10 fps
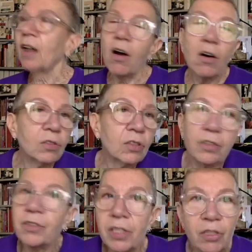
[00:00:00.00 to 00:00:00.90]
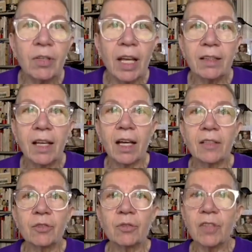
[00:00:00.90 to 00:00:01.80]
can't continue like
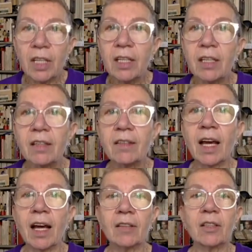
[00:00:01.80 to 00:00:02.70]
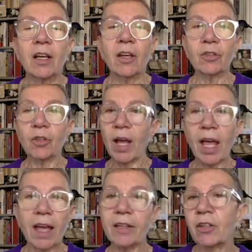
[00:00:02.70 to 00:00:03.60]
that, to think that,
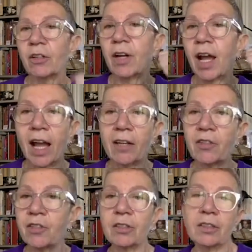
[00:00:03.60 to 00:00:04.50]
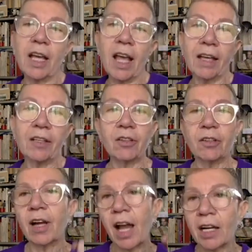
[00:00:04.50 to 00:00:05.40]
anger,
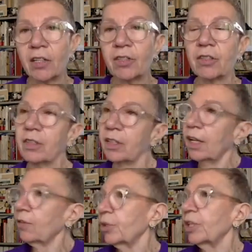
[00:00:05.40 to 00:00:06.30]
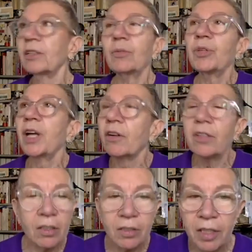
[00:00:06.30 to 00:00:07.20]
action. We are
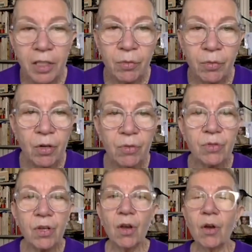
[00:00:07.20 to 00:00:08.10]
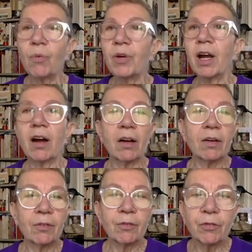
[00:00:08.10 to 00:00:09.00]
not heroes. We
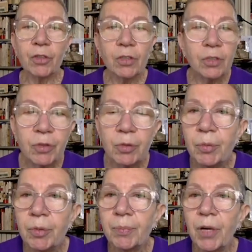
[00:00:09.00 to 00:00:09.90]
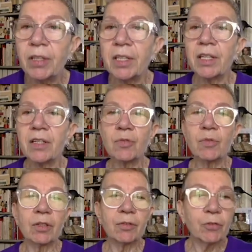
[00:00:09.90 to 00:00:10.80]
are vulnerable bodies.
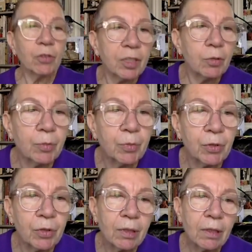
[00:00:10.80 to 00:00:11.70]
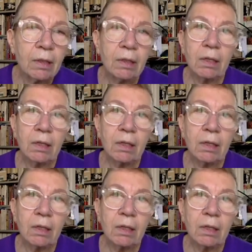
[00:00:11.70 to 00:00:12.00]
We're vulnerable